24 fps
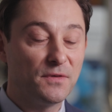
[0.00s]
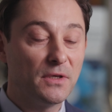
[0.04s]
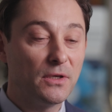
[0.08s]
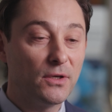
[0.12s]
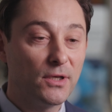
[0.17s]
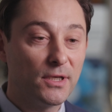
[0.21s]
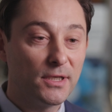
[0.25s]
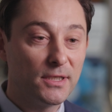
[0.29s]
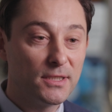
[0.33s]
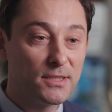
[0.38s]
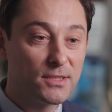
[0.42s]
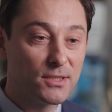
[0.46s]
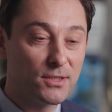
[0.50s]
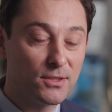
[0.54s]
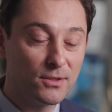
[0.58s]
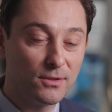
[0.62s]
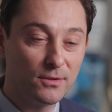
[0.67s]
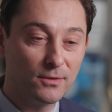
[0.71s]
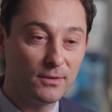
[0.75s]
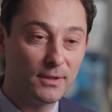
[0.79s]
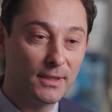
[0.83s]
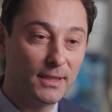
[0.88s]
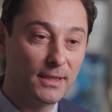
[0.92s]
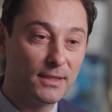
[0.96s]
few years
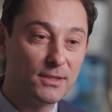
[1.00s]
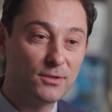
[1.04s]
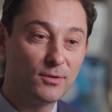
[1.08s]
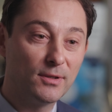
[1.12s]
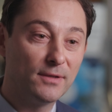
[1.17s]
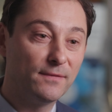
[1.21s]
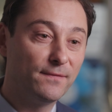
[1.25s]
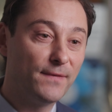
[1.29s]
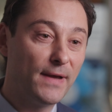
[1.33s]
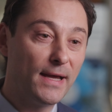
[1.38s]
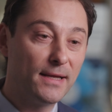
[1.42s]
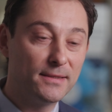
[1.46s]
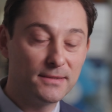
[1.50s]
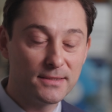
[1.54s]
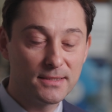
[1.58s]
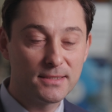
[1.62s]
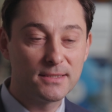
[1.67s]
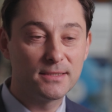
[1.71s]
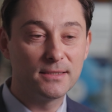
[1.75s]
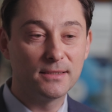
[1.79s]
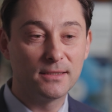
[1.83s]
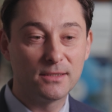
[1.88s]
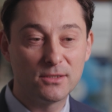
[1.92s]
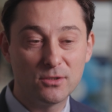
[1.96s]
to
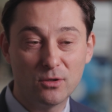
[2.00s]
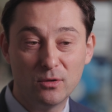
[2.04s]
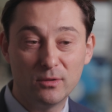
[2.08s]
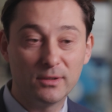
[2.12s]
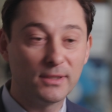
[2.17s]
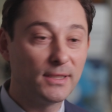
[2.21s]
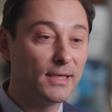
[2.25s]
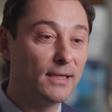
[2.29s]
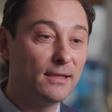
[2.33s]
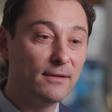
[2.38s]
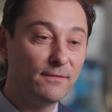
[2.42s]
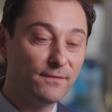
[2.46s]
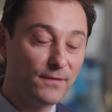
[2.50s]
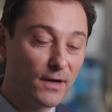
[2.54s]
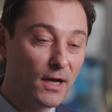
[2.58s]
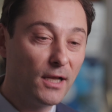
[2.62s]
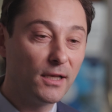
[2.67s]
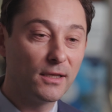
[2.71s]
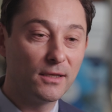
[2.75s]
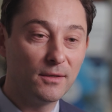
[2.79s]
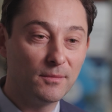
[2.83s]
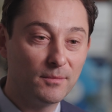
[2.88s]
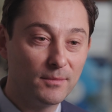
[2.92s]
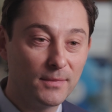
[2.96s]
advance total kidney
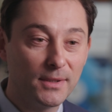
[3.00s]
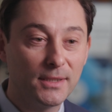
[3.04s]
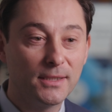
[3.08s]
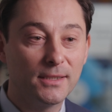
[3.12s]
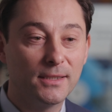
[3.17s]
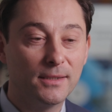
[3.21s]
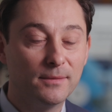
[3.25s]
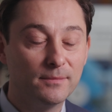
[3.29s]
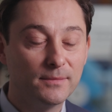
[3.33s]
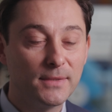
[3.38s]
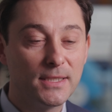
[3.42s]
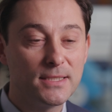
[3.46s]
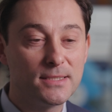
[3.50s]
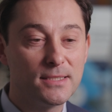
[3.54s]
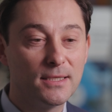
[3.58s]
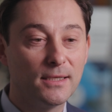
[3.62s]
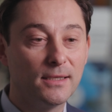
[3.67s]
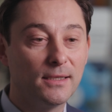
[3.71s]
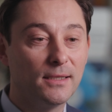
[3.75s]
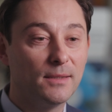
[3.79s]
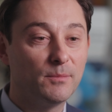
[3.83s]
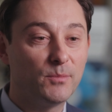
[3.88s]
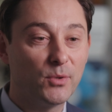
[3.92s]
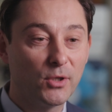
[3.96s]
volume as
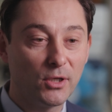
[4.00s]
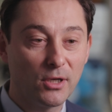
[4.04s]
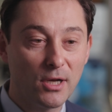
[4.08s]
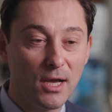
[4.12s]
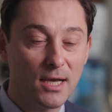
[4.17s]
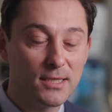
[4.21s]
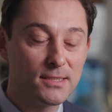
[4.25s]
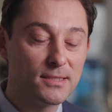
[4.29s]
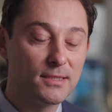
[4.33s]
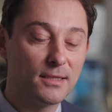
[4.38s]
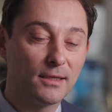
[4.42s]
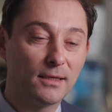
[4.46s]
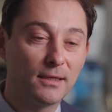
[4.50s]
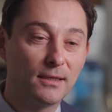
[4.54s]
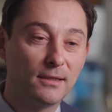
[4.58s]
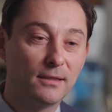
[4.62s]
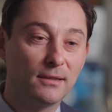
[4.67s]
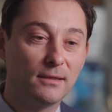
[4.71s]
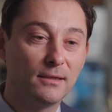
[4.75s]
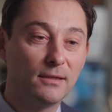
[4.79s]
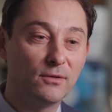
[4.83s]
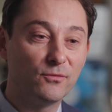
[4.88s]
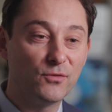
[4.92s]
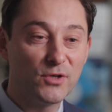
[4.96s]
a
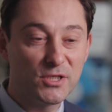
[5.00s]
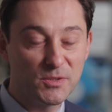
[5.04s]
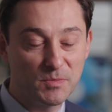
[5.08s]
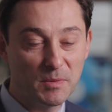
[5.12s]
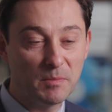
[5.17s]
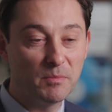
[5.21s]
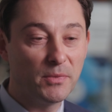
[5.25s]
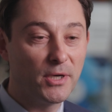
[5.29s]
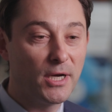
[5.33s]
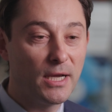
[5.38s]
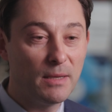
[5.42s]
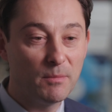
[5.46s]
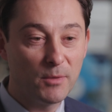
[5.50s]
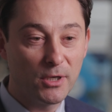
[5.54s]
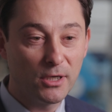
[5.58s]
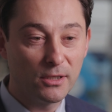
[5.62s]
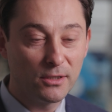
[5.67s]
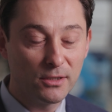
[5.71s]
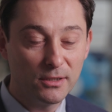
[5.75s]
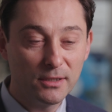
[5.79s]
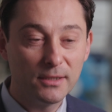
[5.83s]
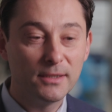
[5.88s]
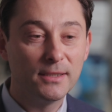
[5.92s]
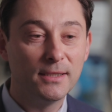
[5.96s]
prognostic enrichment
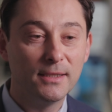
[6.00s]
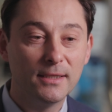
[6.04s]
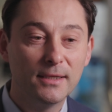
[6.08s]
biomarker.